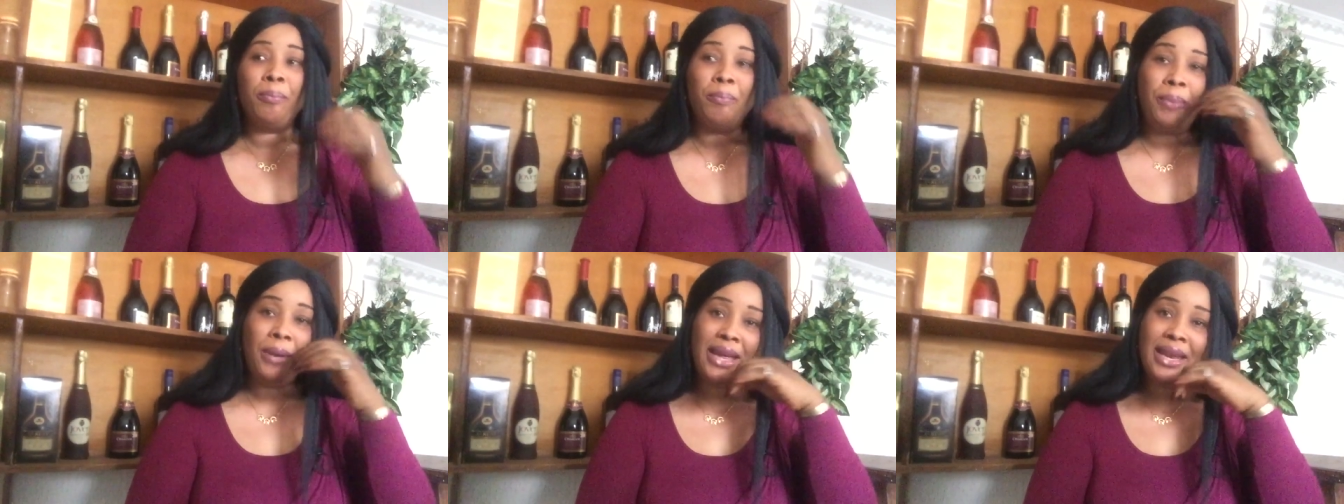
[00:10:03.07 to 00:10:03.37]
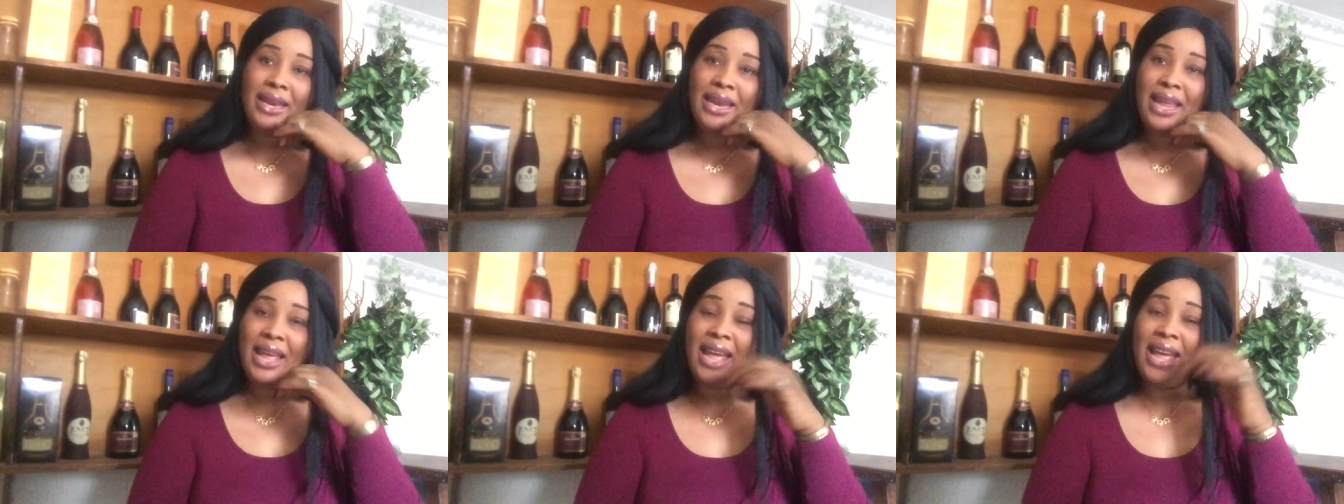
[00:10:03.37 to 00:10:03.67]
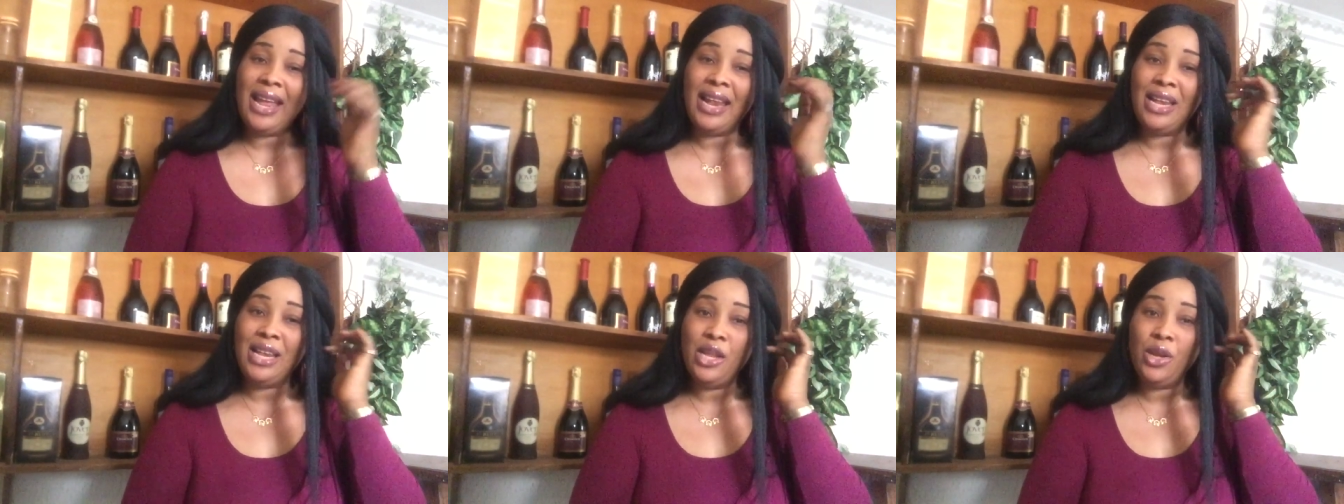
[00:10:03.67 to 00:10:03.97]
being
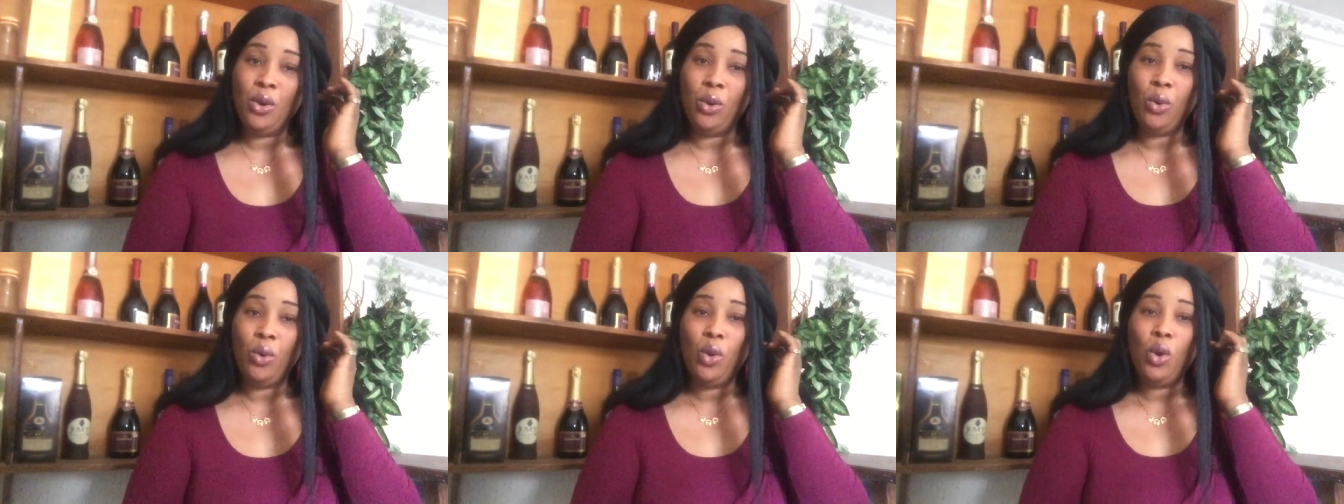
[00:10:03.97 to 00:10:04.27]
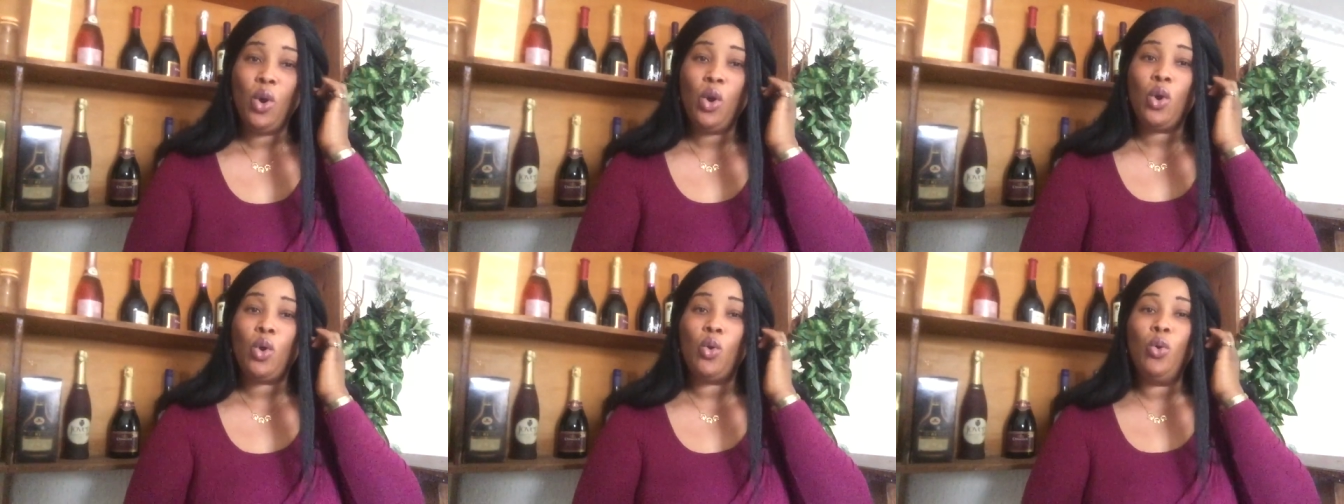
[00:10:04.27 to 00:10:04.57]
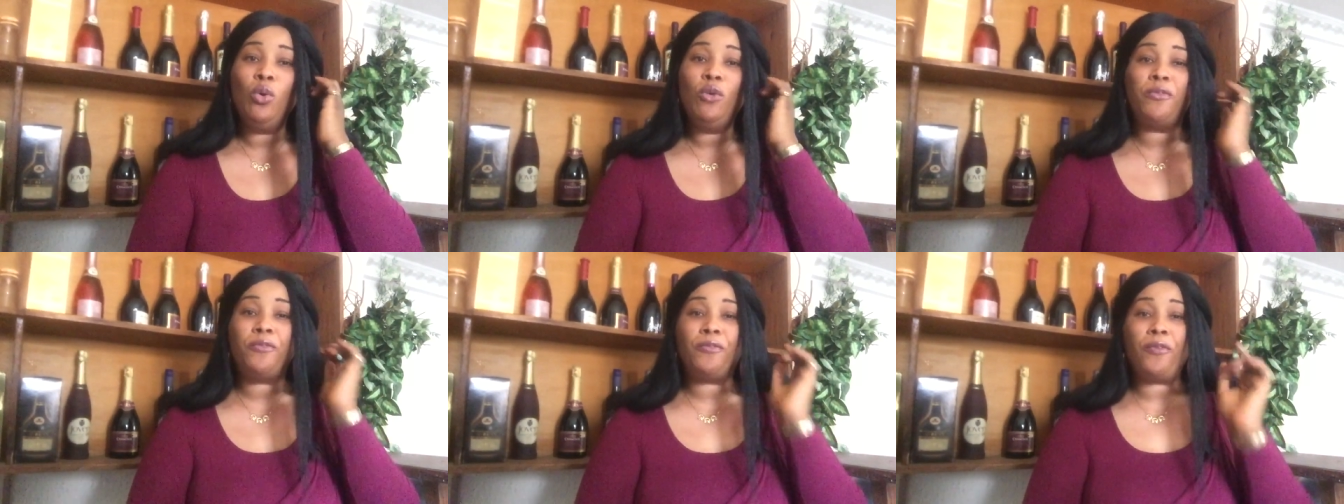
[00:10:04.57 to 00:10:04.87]
a Leo,
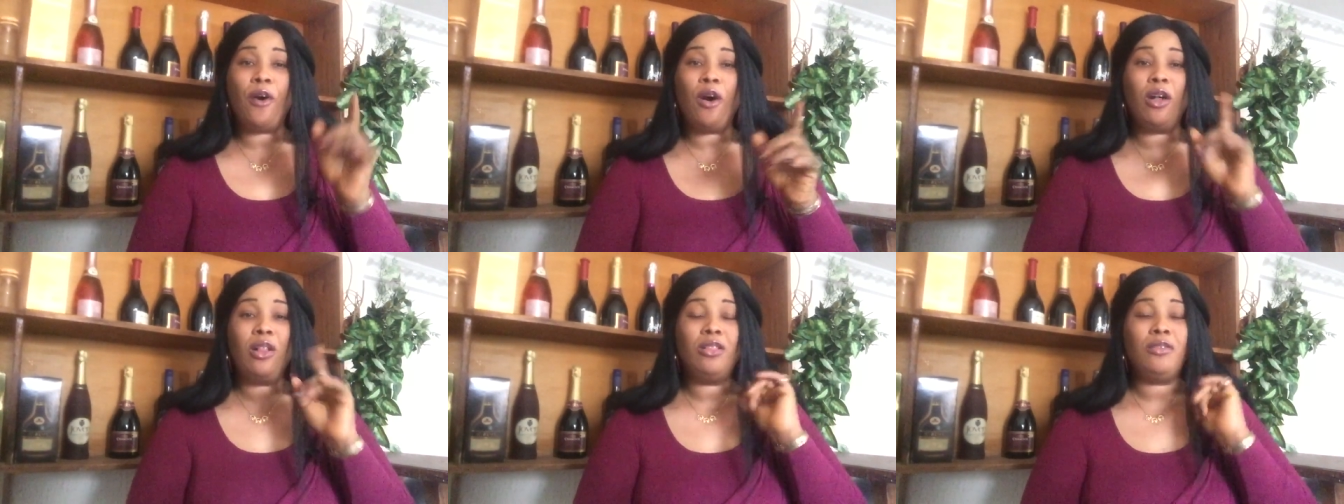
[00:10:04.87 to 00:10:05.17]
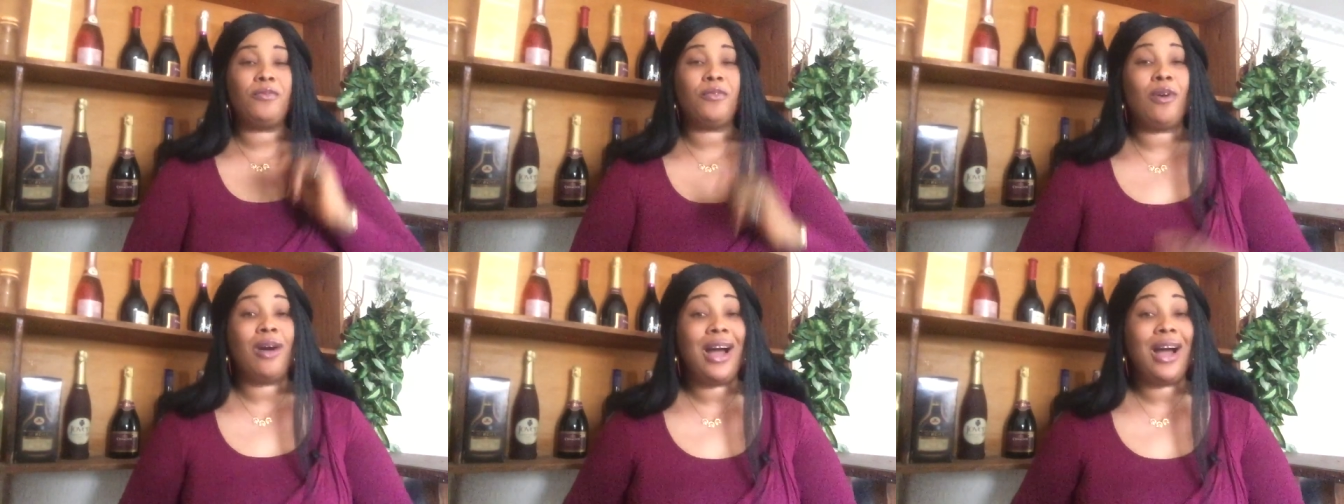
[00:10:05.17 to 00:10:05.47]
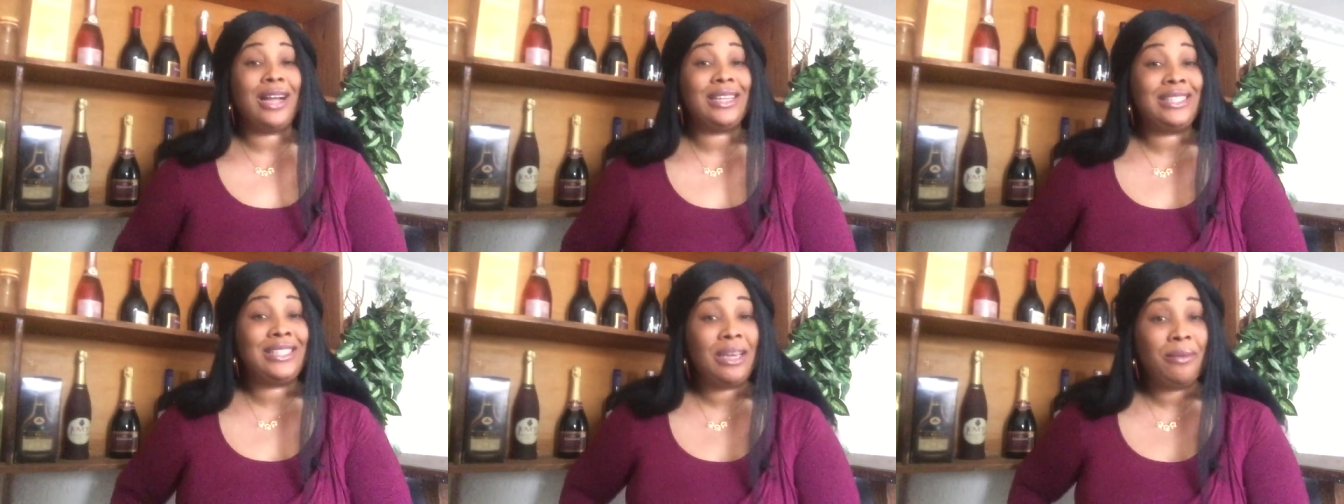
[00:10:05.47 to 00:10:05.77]
could fall for
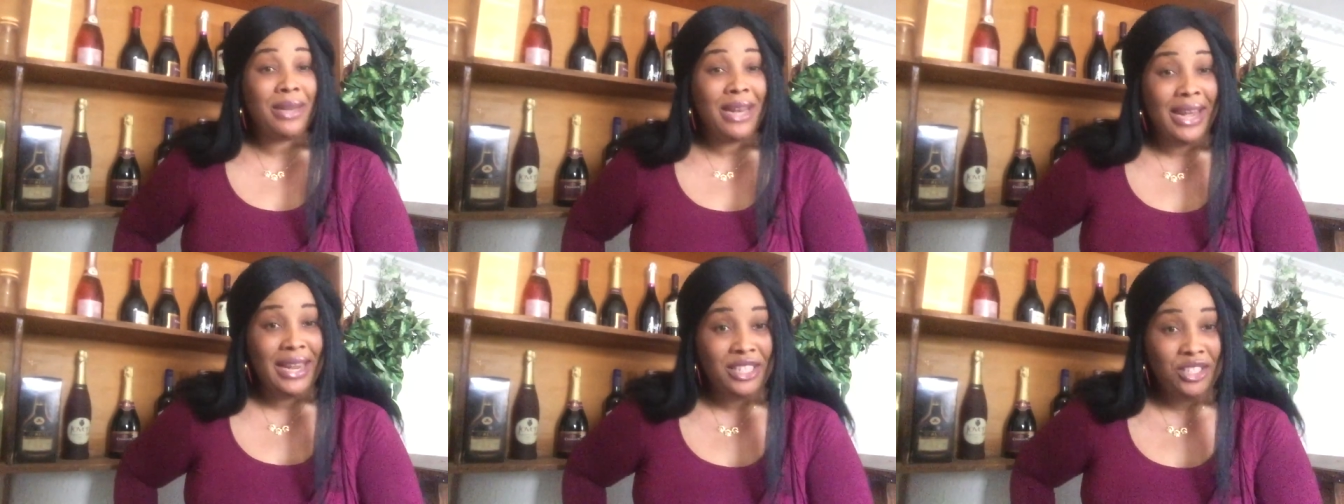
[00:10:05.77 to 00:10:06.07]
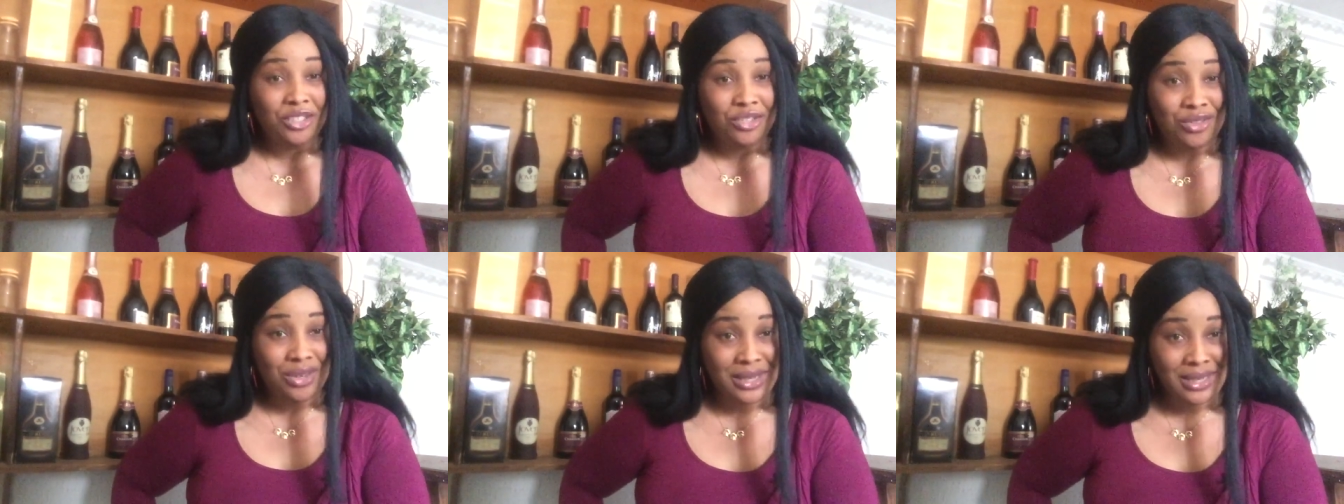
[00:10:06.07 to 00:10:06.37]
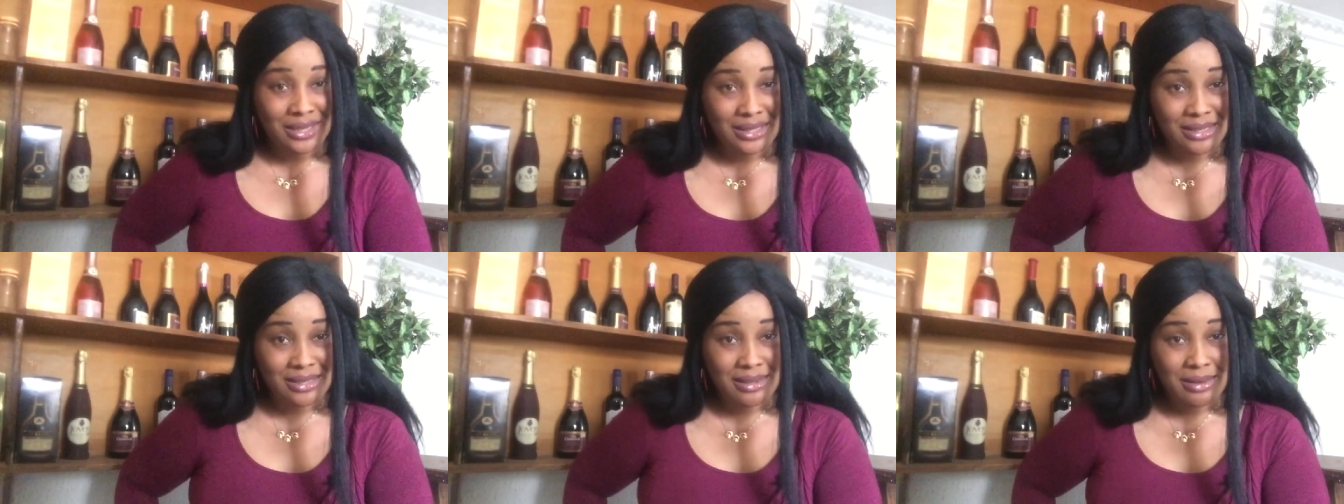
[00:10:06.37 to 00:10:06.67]
her Gemini
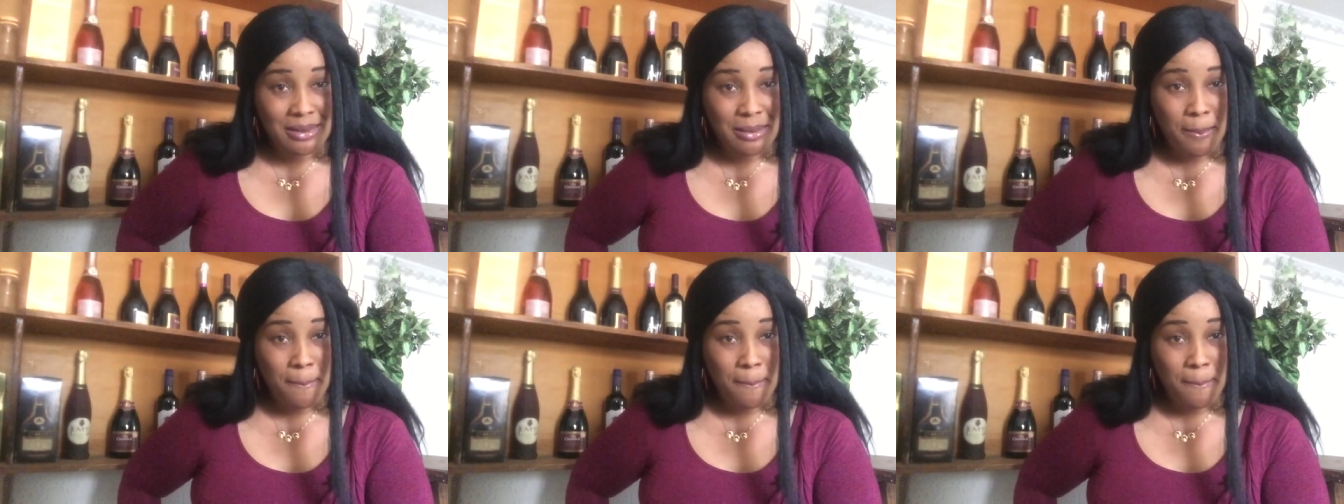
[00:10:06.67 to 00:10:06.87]
traits.